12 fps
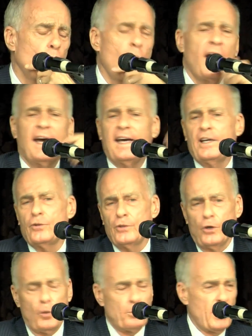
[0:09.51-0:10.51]
Why, I
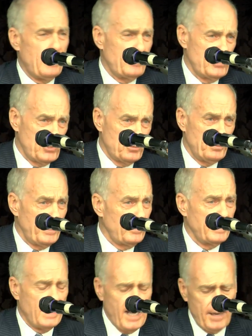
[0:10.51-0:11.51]
don't know, probably just
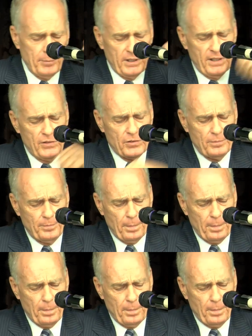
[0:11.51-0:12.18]
pure incompetence.